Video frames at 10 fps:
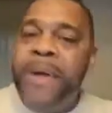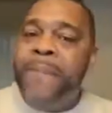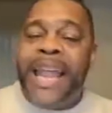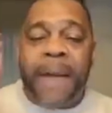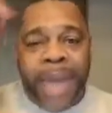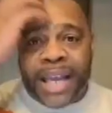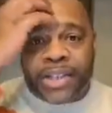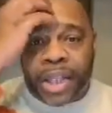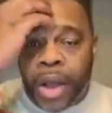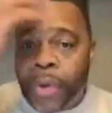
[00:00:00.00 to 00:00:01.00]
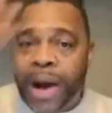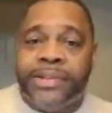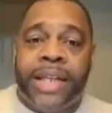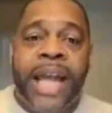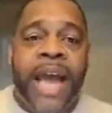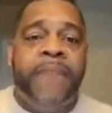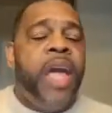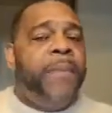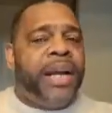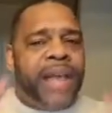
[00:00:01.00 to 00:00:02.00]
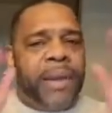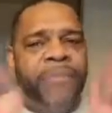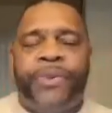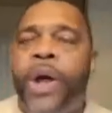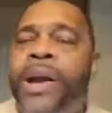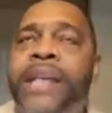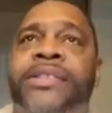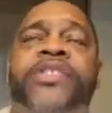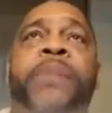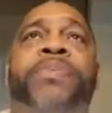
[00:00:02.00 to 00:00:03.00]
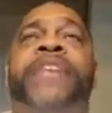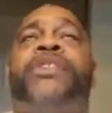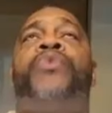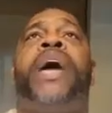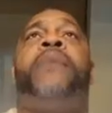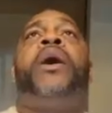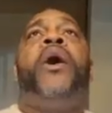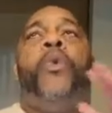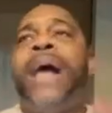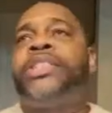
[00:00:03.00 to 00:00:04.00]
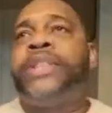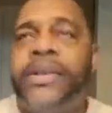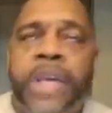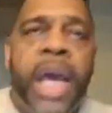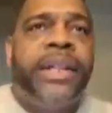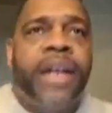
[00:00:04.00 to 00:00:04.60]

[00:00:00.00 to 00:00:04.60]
we might not make it to Logos tonight because I'm flowing in such a place of Rhema. Watch this.